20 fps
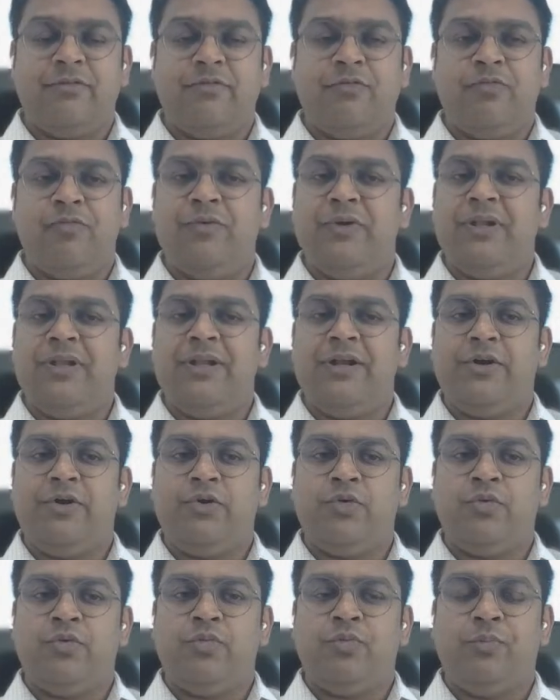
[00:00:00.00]
we need
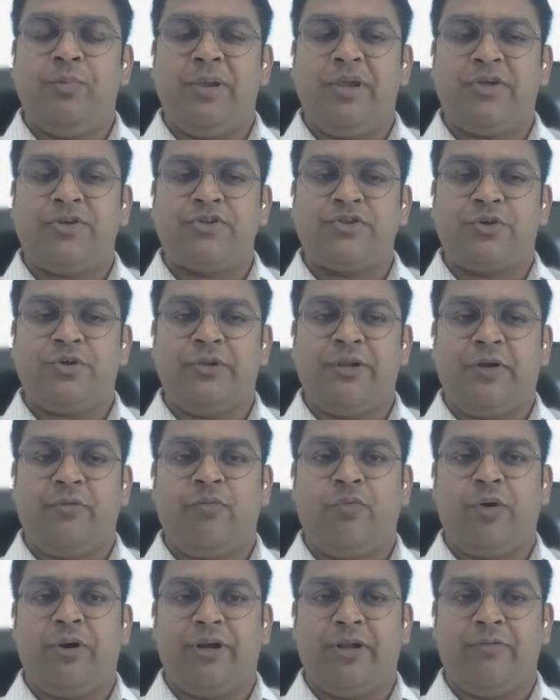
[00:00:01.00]
to make sure that
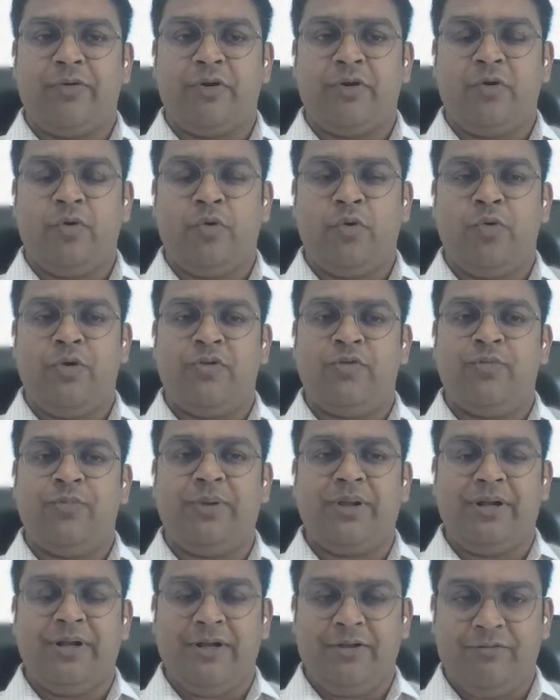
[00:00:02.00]
whatever code is
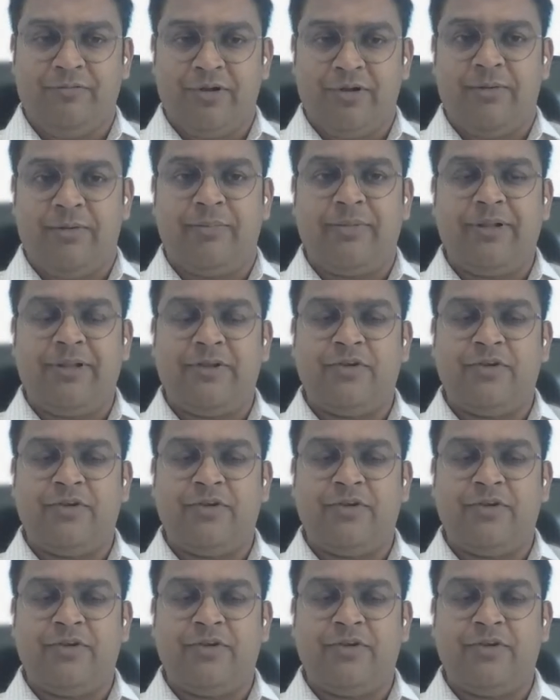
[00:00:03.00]
being developed,